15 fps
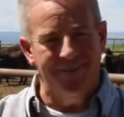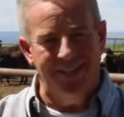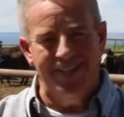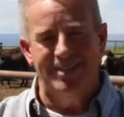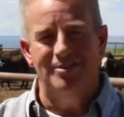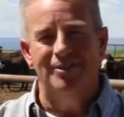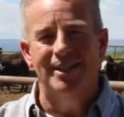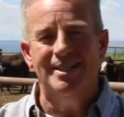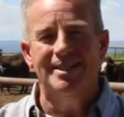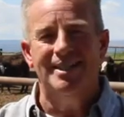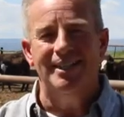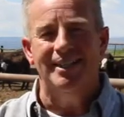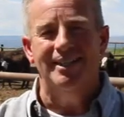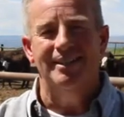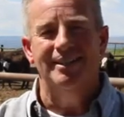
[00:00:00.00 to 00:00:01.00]
it's
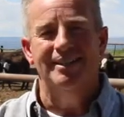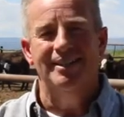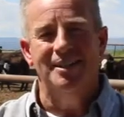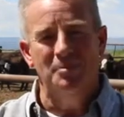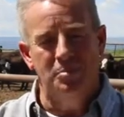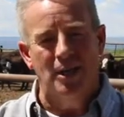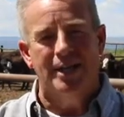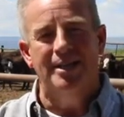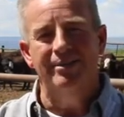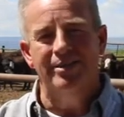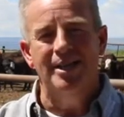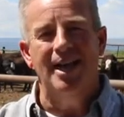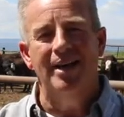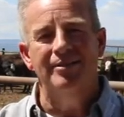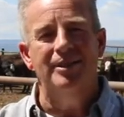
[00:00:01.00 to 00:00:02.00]
risky. The breaking of
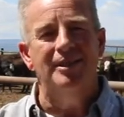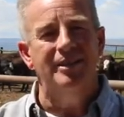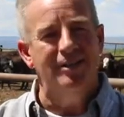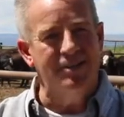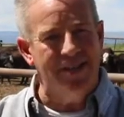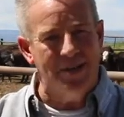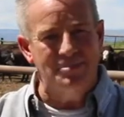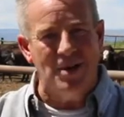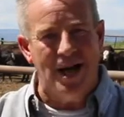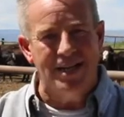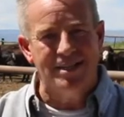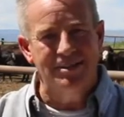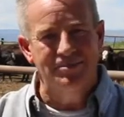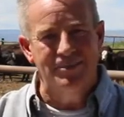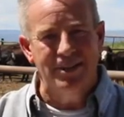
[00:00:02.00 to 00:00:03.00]
a covenant. There's that
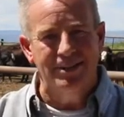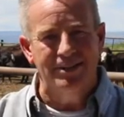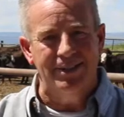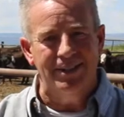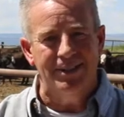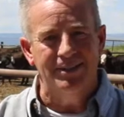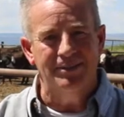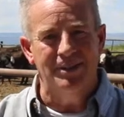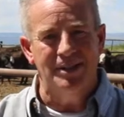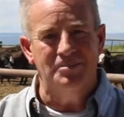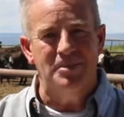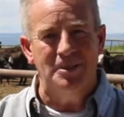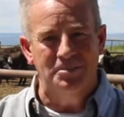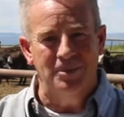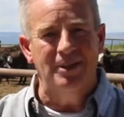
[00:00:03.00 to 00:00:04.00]
possibility that
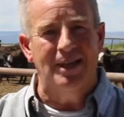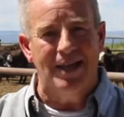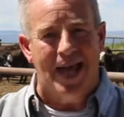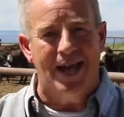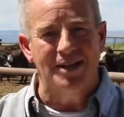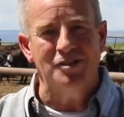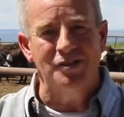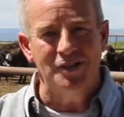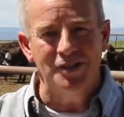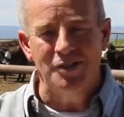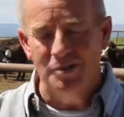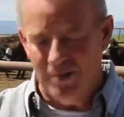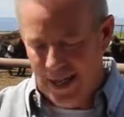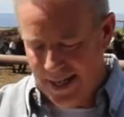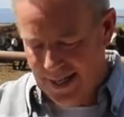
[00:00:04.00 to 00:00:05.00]
people actually
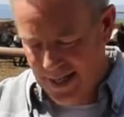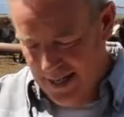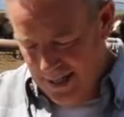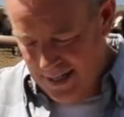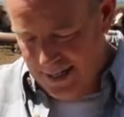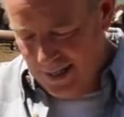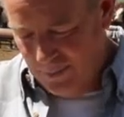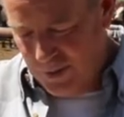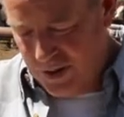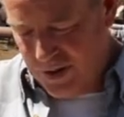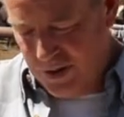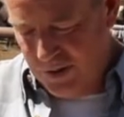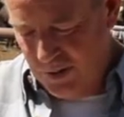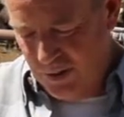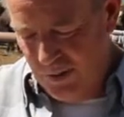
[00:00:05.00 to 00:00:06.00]
do that. Number
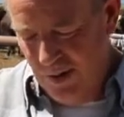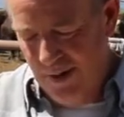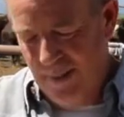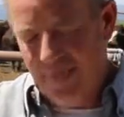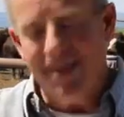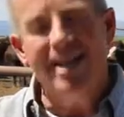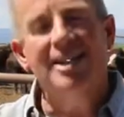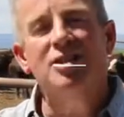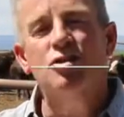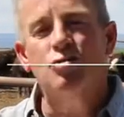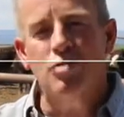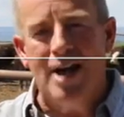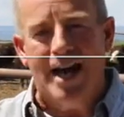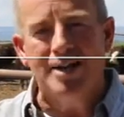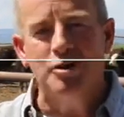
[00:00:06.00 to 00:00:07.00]
two,
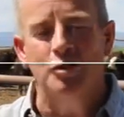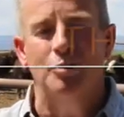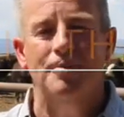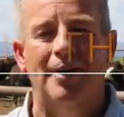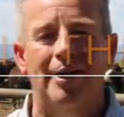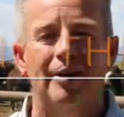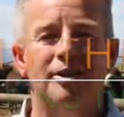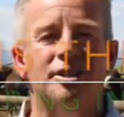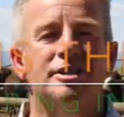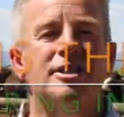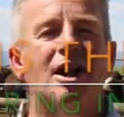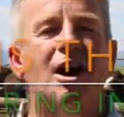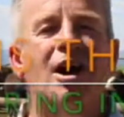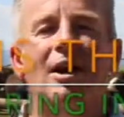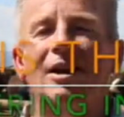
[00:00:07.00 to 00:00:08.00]
contractual
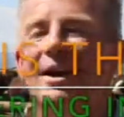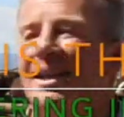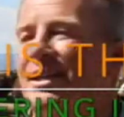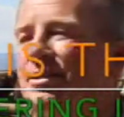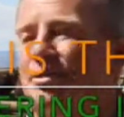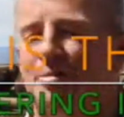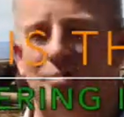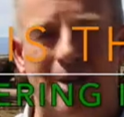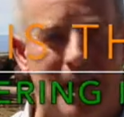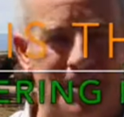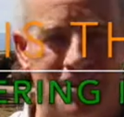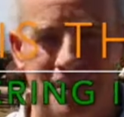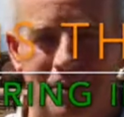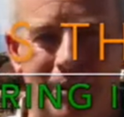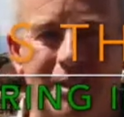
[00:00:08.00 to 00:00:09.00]
marriages are
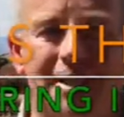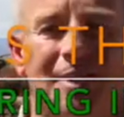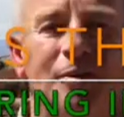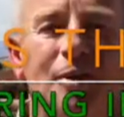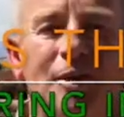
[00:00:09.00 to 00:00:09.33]
incredibly risky.